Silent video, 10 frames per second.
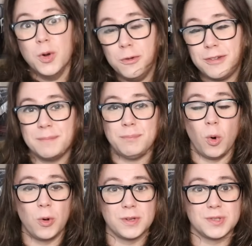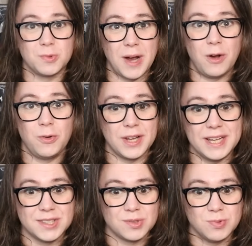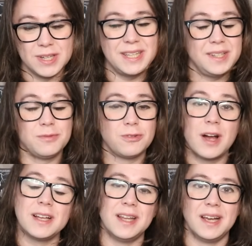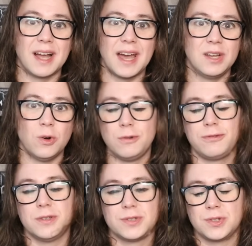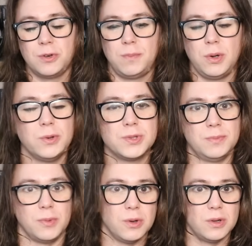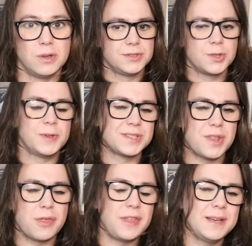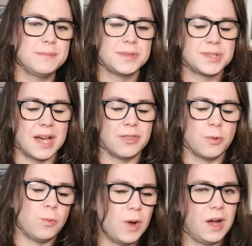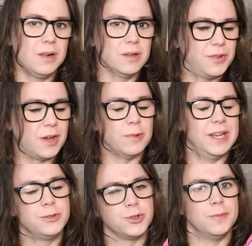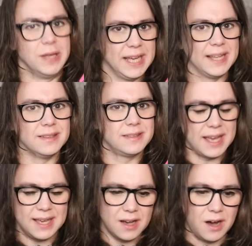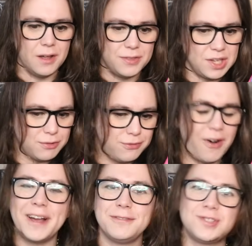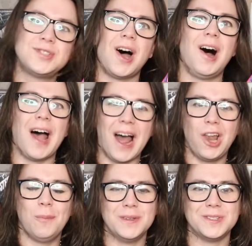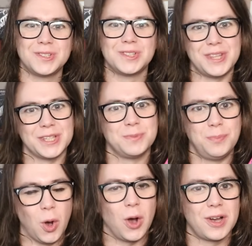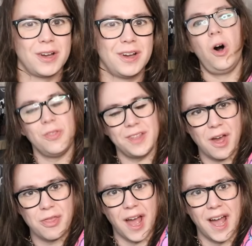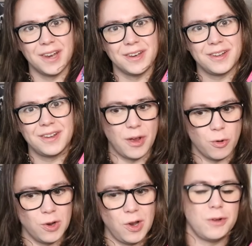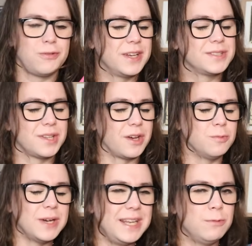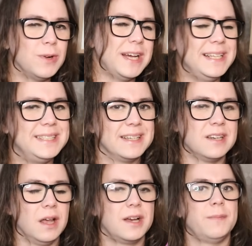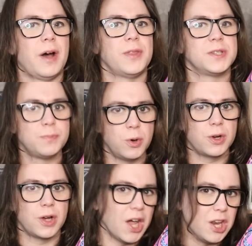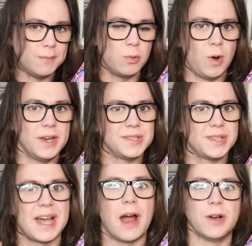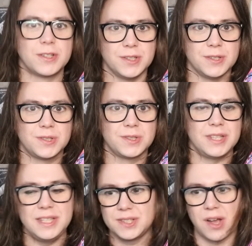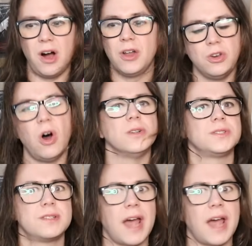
moving borders around, it's really frightening and it all feels so plausible. So it's the themes and the world that really drew me in. They are the 5-star elements to this book. On the other hand, there are a lot of things that I really, really didn't like about this book, and number one is the characters. These are not